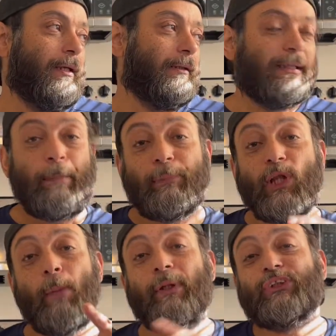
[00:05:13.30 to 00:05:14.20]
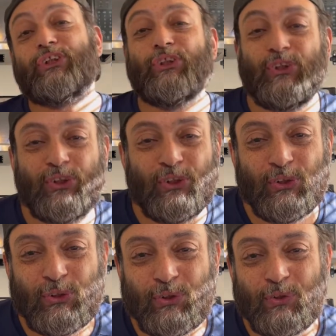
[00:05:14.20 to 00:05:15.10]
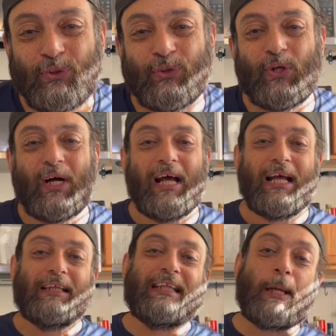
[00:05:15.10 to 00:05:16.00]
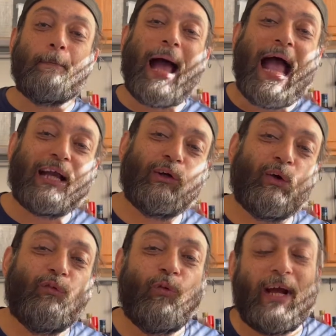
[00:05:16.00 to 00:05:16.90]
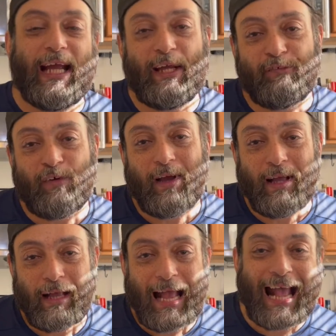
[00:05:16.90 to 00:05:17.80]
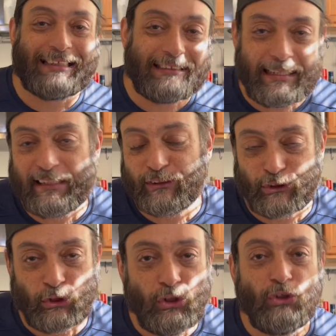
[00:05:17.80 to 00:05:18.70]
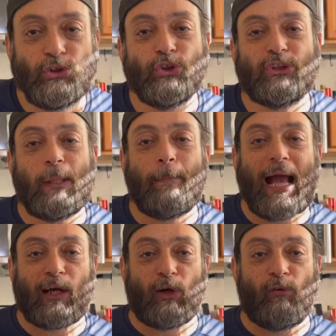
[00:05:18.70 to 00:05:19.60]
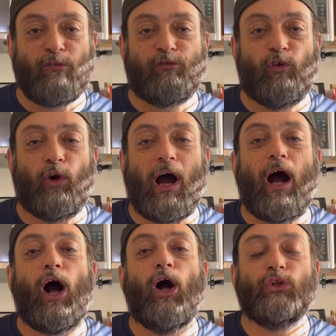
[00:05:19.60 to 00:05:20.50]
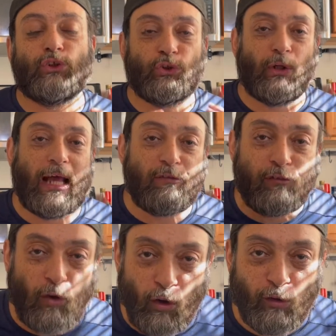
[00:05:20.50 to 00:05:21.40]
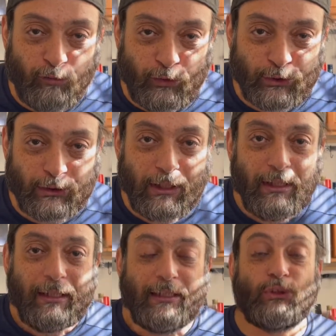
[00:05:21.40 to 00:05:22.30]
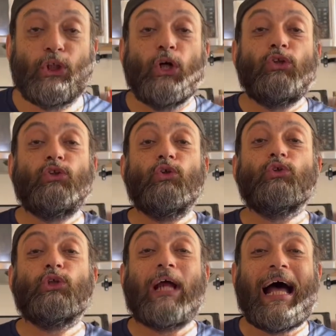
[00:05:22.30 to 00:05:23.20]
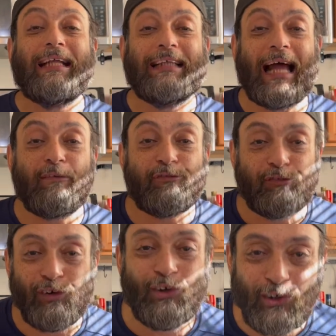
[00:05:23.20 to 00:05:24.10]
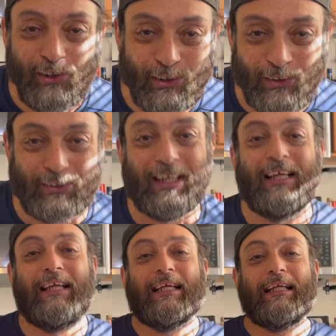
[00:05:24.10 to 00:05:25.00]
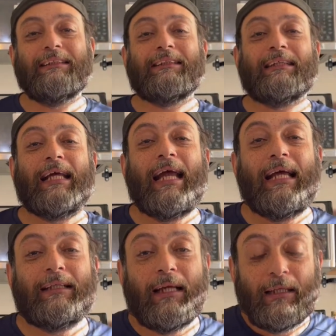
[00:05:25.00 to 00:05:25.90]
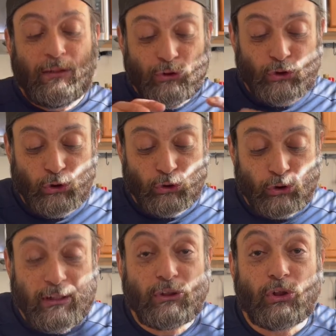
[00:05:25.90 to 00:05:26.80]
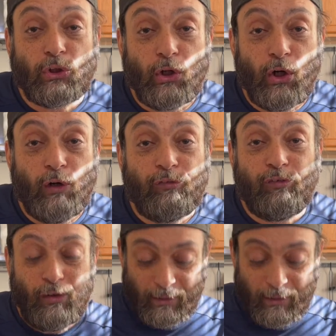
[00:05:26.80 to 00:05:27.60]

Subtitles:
Tip number 2, the microwave addiction. Don't use the microwave for all your leftovers. It's going to dry the food. Instead, use the stove.